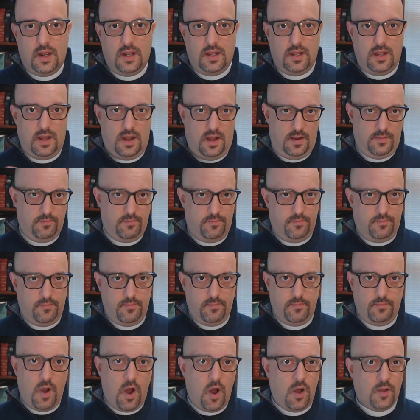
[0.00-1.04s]
on
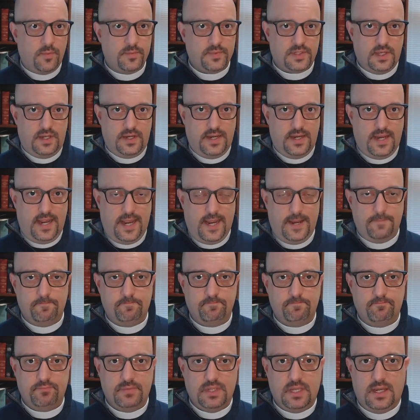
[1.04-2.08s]
Palm Sunday.
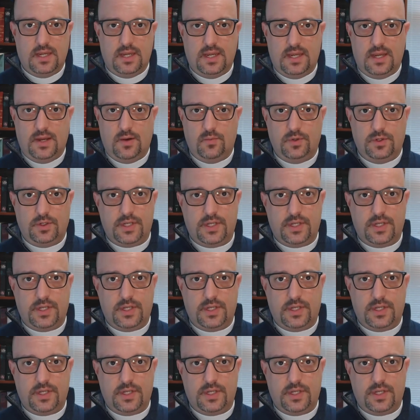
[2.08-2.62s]
We'll